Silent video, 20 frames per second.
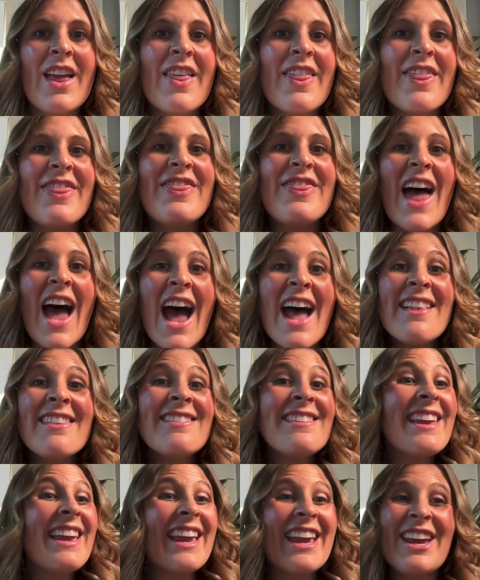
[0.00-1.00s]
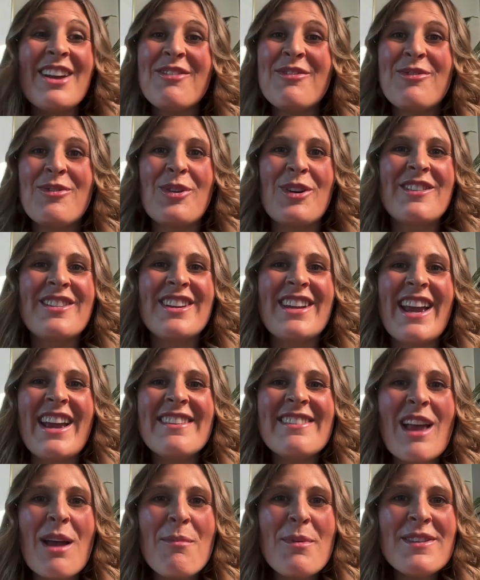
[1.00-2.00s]
That's it for
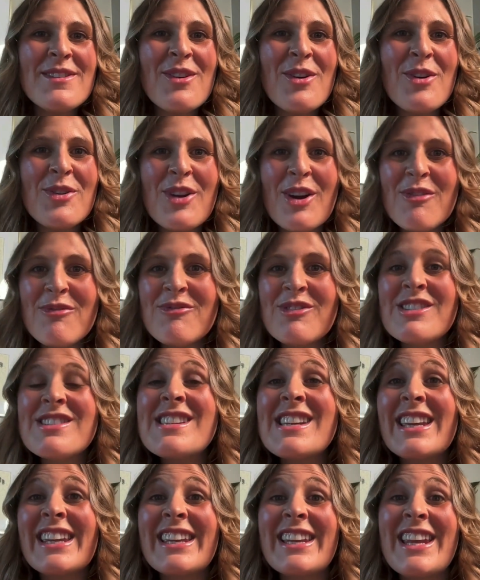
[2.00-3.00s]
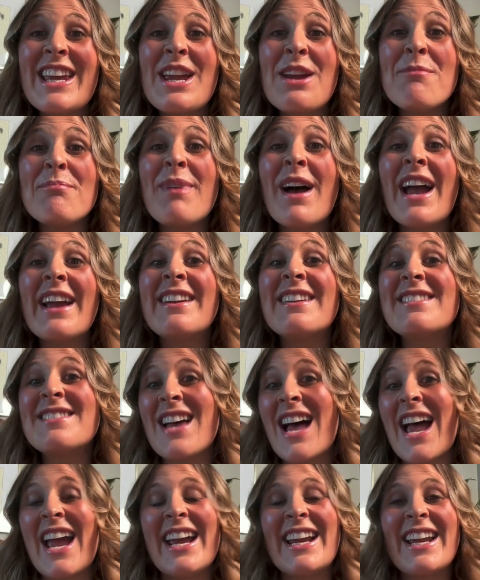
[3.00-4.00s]
today's episode of Fertility by
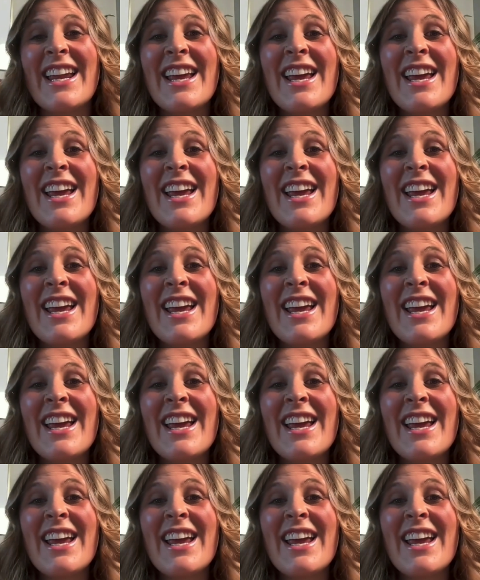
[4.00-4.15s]
Design.